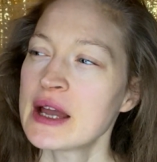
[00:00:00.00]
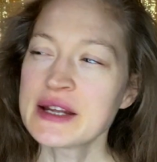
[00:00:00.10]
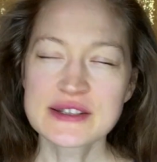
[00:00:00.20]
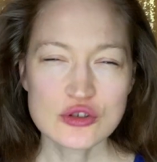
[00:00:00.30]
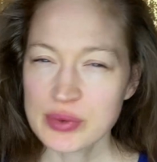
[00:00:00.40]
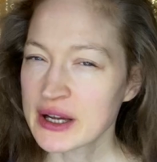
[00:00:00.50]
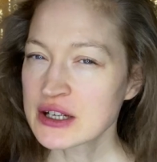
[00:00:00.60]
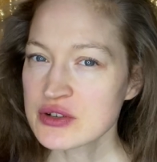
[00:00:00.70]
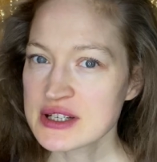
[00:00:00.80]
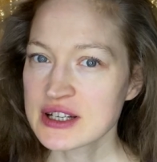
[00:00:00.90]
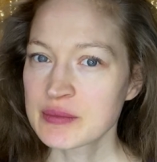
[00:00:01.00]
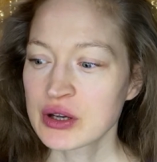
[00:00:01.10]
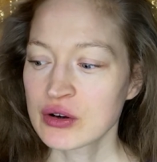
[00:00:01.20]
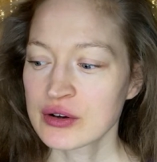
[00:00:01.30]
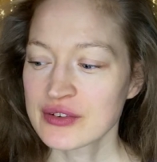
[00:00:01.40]
it's super interesting
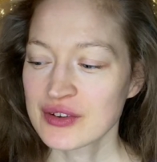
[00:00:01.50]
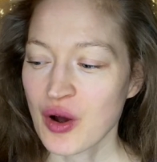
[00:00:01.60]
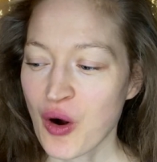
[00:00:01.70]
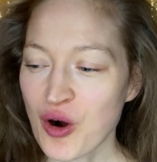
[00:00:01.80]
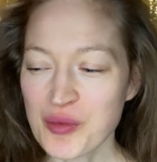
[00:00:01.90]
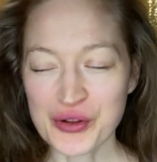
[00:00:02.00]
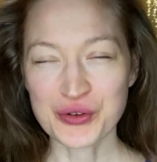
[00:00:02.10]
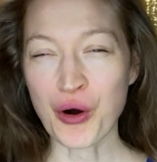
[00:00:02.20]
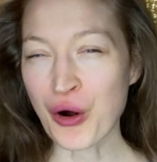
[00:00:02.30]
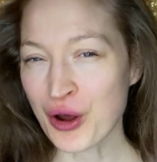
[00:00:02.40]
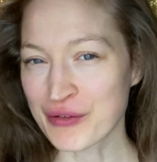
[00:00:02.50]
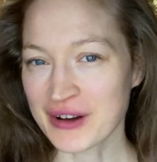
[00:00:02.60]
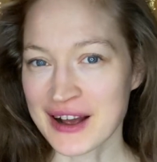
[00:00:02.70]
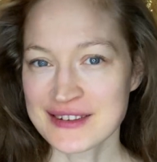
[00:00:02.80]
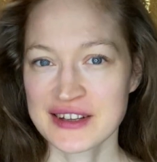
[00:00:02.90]
because almost all of
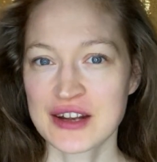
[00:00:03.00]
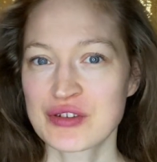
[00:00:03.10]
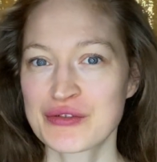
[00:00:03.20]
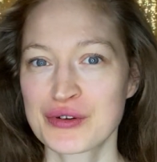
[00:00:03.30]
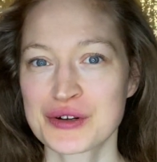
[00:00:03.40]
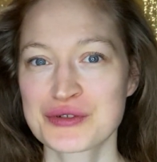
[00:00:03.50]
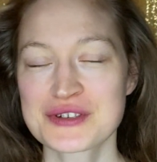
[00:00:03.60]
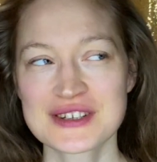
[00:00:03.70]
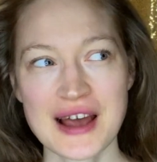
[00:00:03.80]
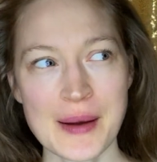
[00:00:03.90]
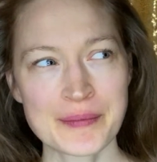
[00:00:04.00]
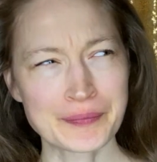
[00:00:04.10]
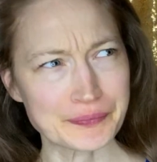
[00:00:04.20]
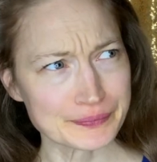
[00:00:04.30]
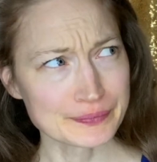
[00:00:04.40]
us can refer to
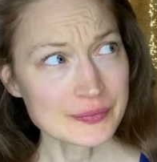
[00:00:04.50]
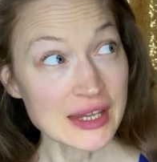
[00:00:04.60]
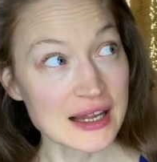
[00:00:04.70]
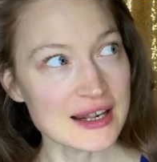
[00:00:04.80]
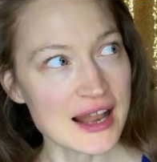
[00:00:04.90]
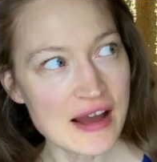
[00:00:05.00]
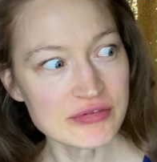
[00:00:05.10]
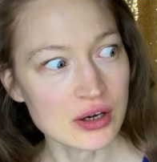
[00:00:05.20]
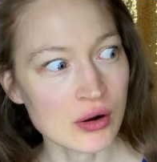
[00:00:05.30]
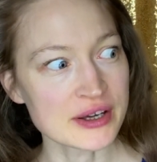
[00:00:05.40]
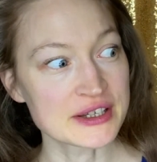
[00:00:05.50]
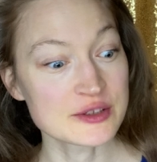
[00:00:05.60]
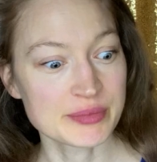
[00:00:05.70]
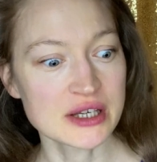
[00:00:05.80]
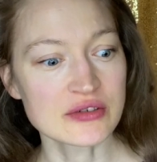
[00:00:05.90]
some level or
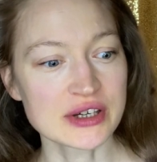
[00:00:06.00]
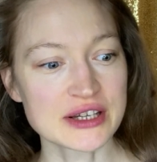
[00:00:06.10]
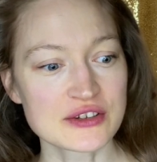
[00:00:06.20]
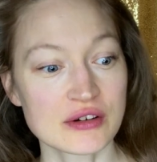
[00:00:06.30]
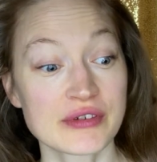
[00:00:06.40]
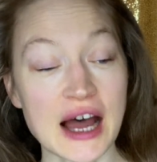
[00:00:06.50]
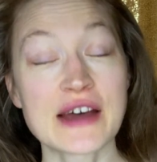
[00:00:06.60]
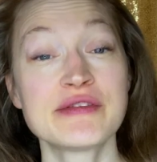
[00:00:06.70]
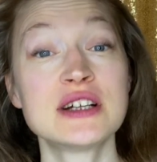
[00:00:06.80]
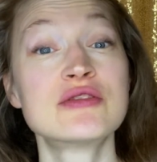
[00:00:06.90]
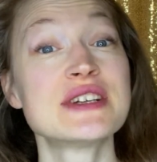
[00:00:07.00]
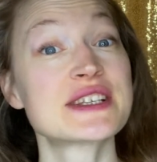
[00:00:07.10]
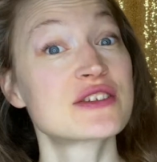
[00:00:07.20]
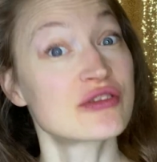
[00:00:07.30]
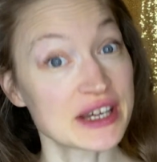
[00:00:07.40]
experience of I feel
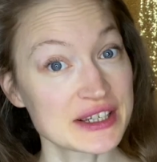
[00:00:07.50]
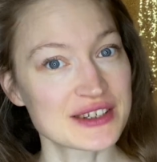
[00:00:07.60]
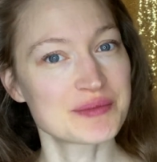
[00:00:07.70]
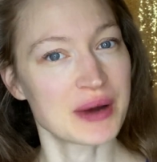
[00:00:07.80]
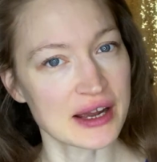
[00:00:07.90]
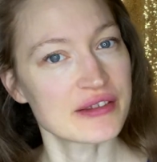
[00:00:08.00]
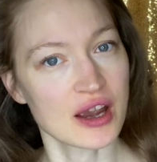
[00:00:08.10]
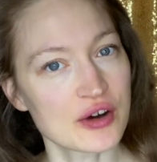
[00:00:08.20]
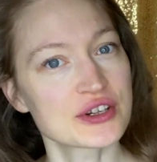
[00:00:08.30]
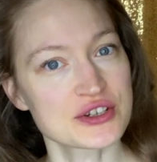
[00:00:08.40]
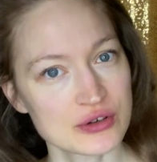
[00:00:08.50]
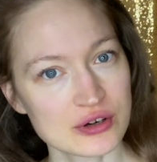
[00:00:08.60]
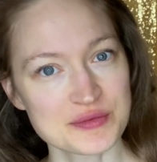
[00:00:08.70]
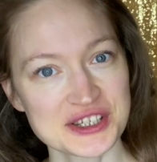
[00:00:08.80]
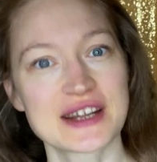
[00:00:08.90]
restricted by the outer
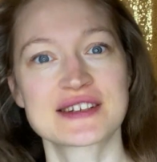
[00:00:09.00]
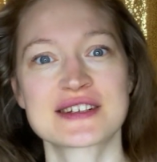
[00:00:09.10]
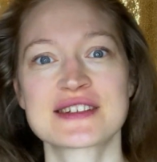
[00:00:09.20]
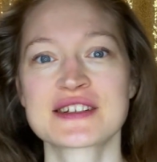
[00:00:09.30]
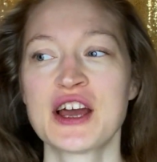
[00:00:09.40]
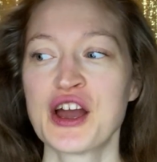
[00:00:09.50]
circumstances.